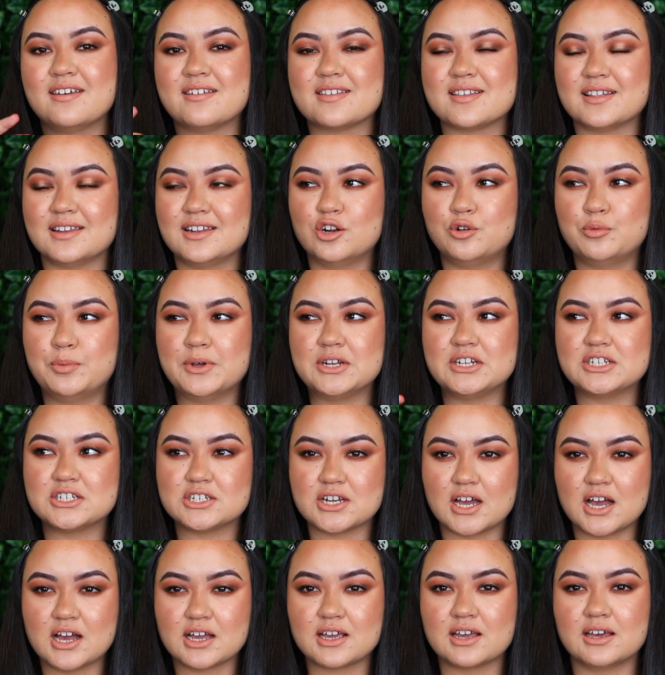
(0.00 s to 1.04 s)
is a little bit
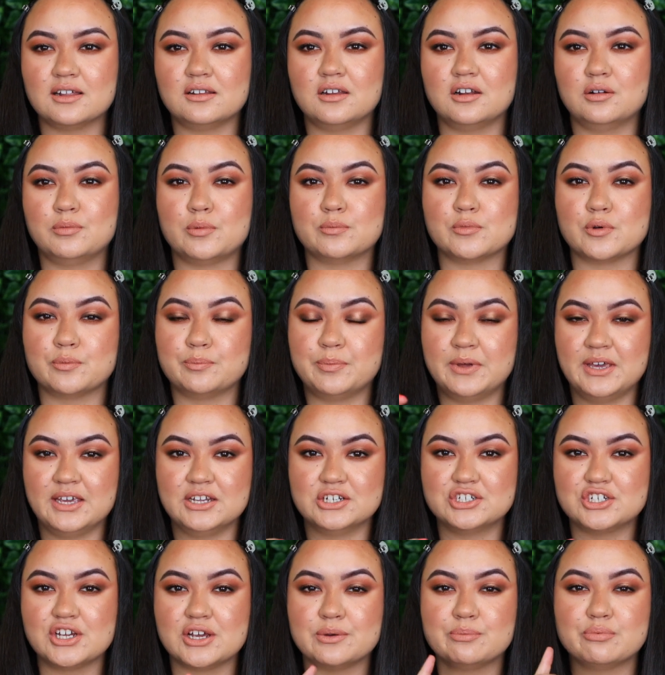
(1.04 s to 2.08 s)
darker, a little bit more
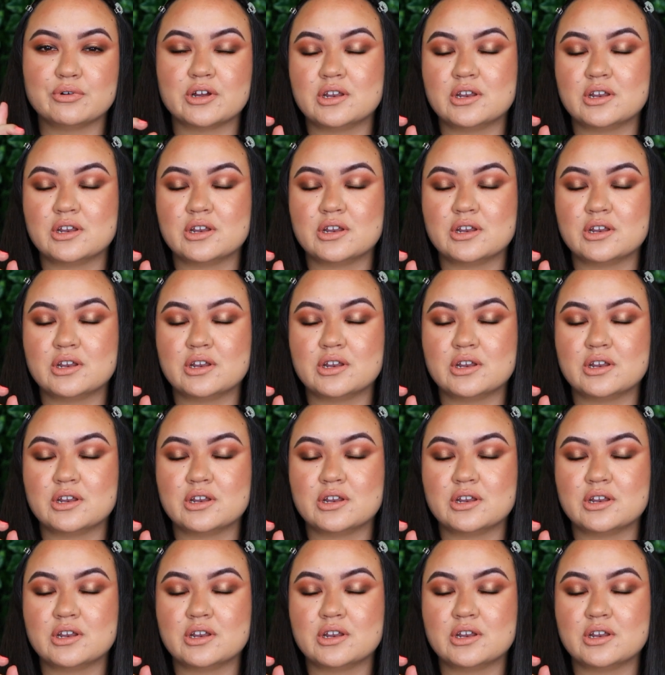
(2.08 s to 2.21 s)
peachier,